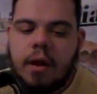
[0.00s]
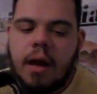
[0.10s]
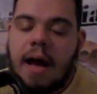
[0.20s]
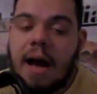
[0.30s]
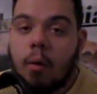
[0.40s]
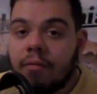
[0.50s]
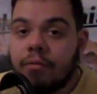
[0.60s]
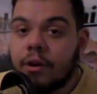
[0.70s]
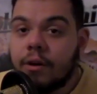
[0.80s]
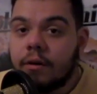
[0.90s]

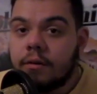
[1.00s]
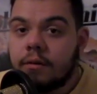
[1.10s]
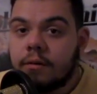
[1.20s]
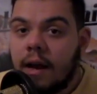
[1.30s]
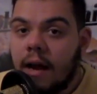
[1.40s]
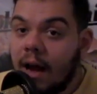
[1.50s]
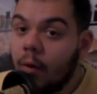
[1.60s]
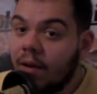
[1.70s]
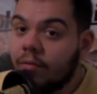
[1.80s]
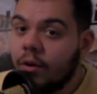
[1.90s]
However,
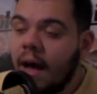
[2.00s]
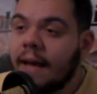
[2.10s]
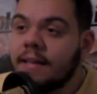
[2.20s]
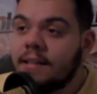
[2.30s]
I